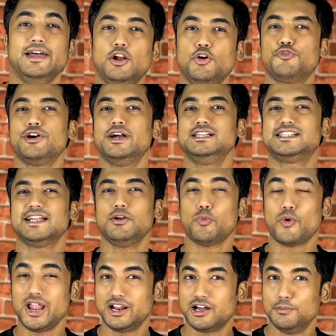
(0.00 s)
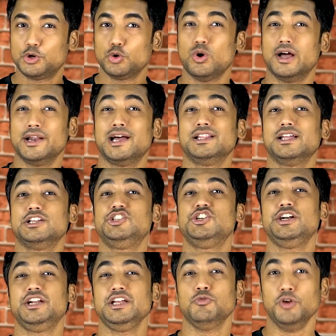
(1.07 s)
Hello friends and welcome to another
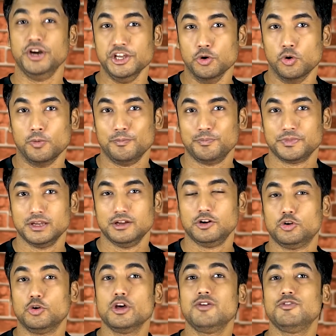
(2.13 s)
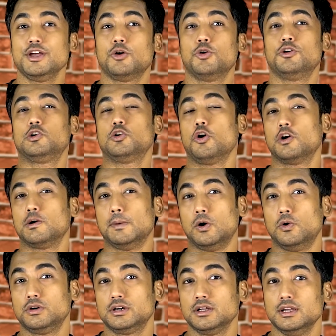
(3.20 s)
GT video. Today we are going to talk
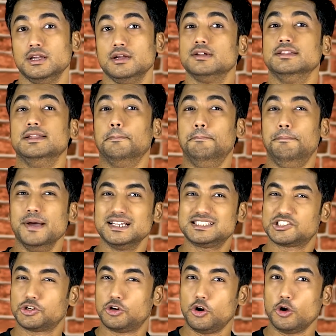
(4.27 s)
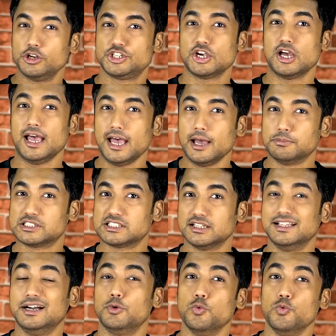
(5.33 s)
about the best launcher apps
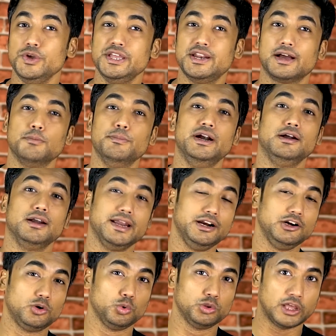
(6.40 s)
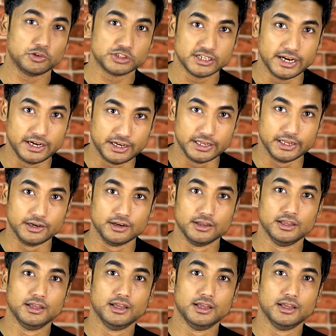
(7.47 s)
that we recommend in 2018.